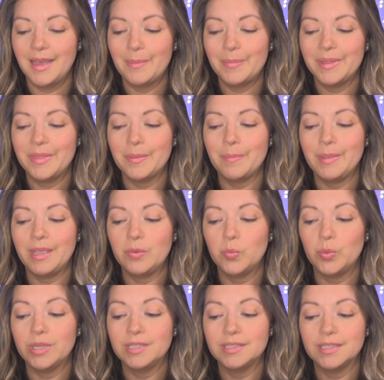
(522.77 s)
But the man
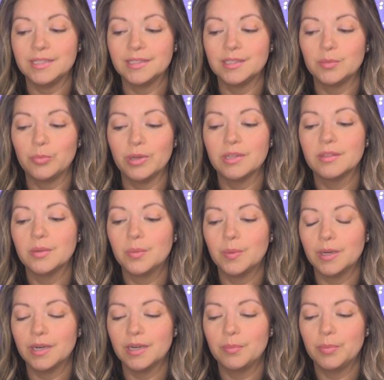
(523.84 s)
went and spread the
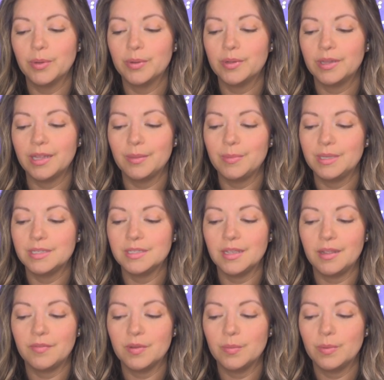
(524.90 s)
word, proclaiming to
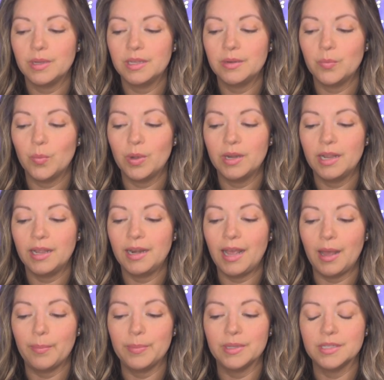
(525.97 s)
everyone what had
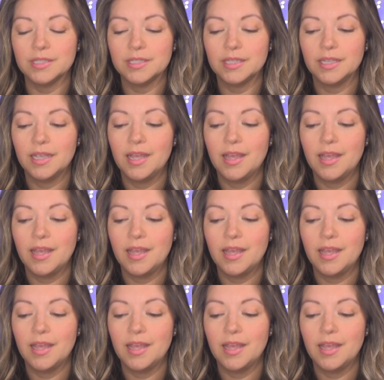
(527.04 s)
happened.